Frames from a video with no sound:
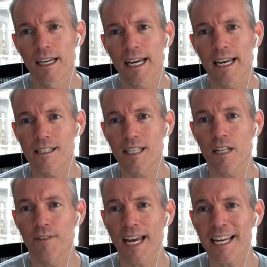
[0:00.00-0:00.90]
a set
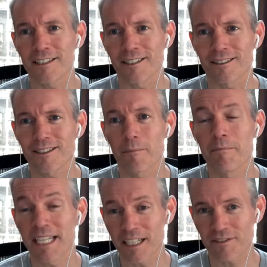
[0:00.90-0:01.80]
of agents,
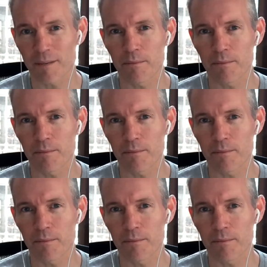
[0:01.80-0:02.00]
many of them